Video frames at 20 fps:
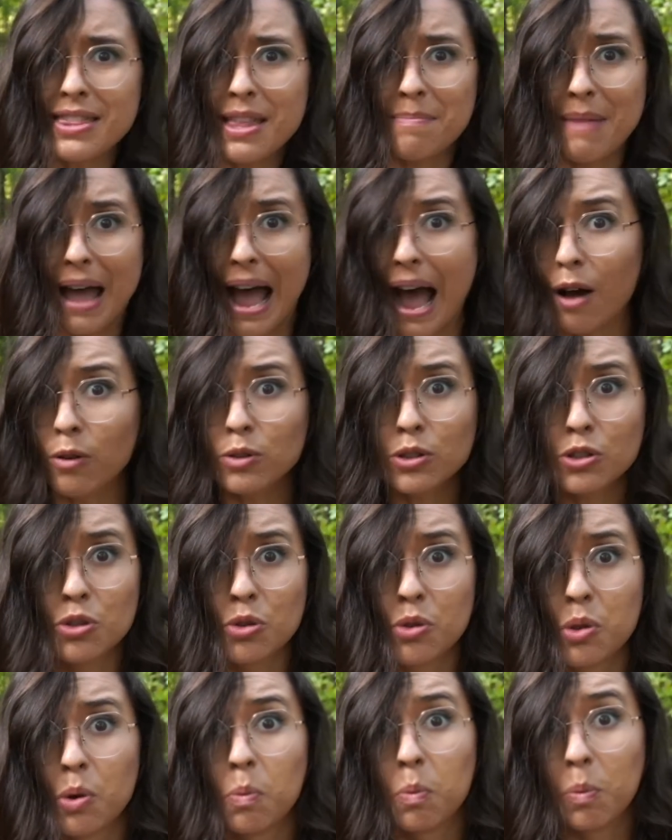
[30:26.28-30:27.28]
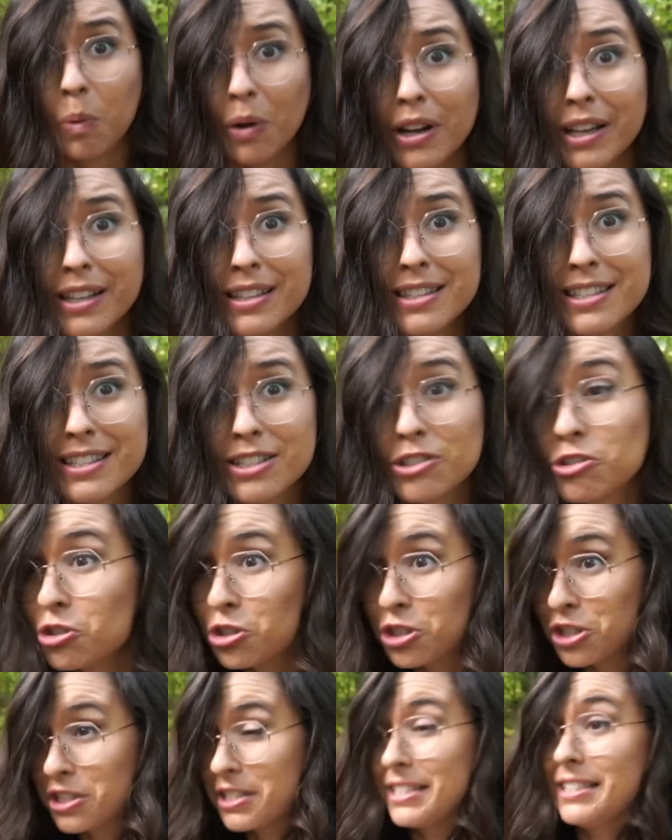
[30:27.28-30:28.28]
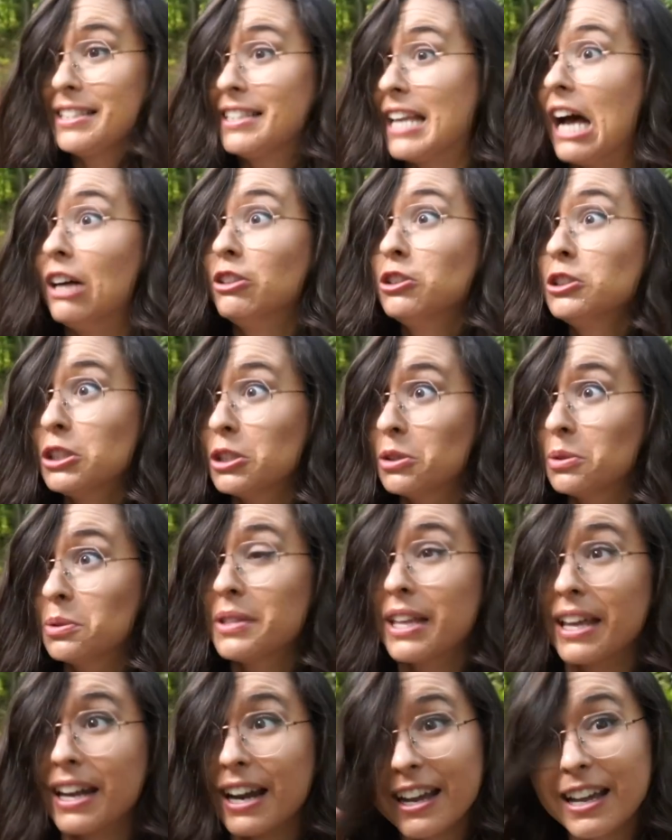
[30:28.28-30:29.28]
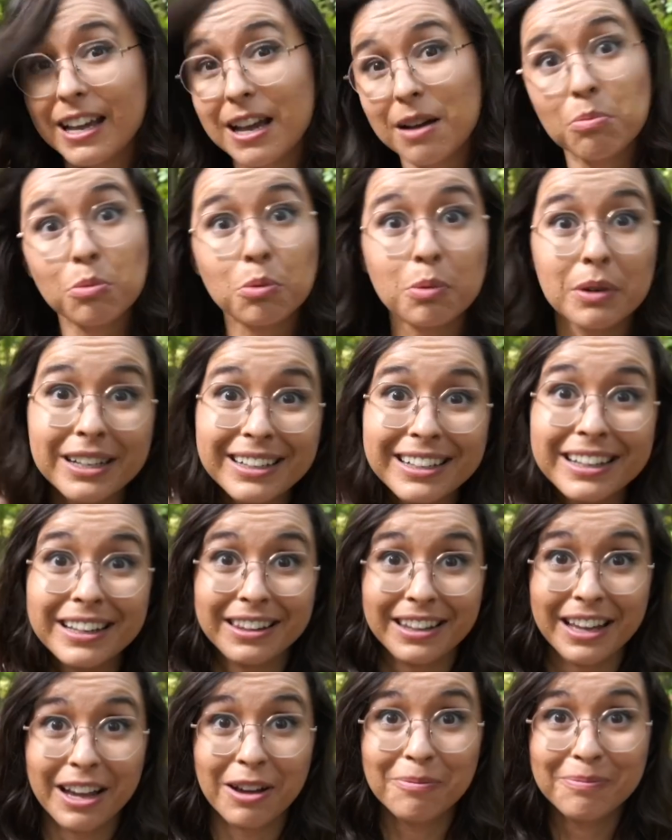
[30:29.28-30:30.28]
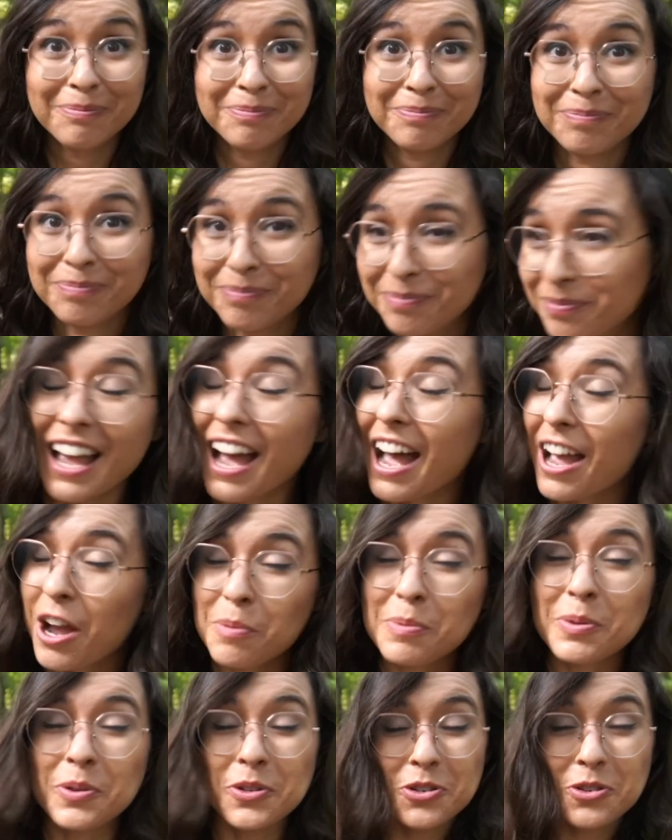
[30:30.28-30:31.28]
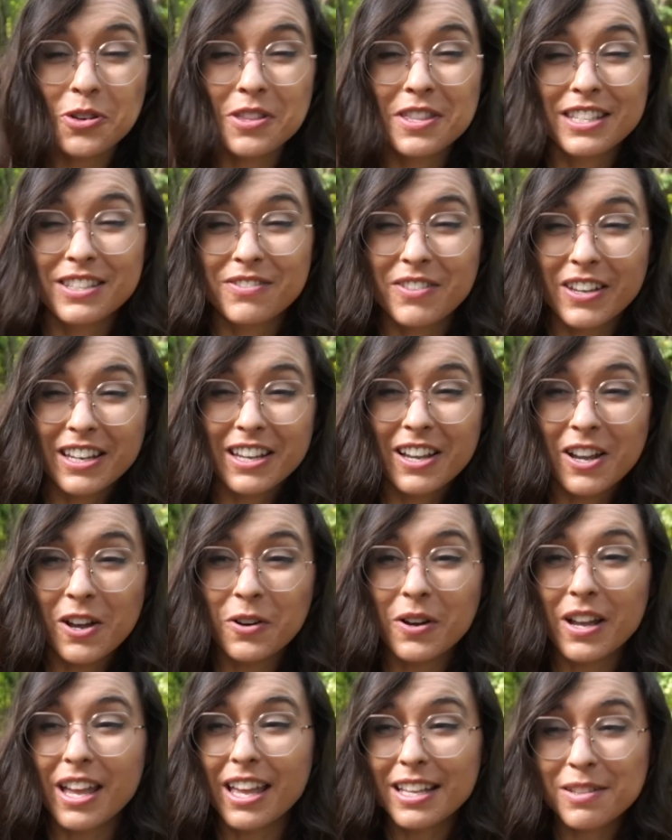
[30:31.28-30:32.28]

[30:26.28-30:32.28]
them out to the woods just to tell you that I am reading them. I hope you enjoyed this video.